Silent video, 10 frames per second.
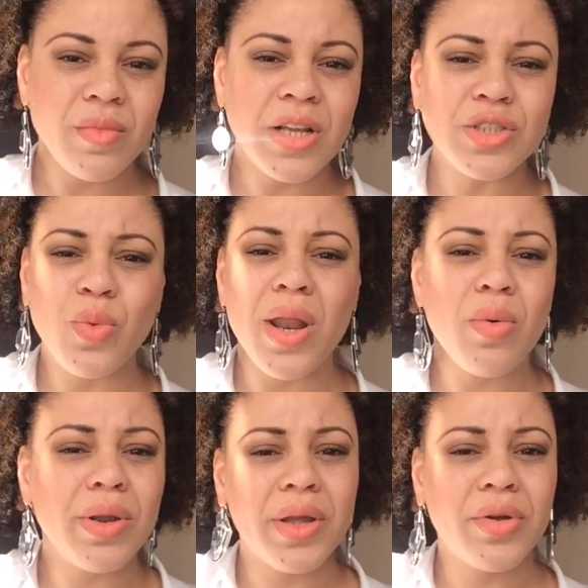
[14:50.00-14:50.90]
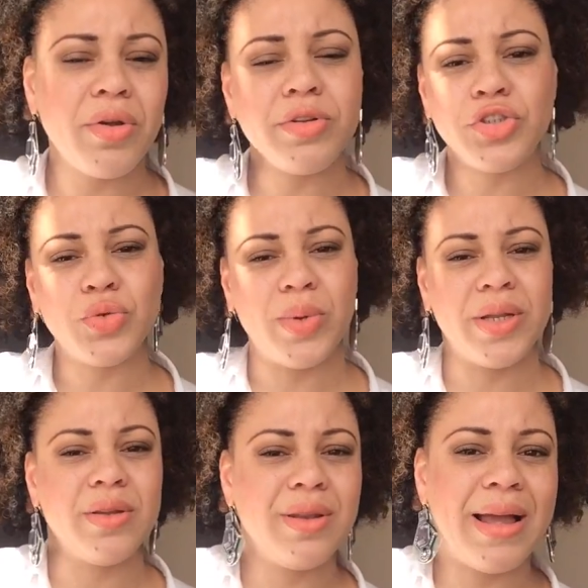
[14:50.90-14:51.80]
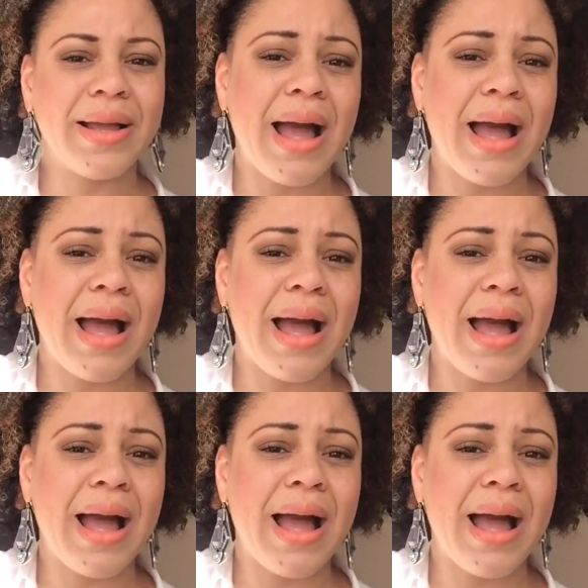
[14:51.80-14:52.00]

this is what I want to encourage you with. Like,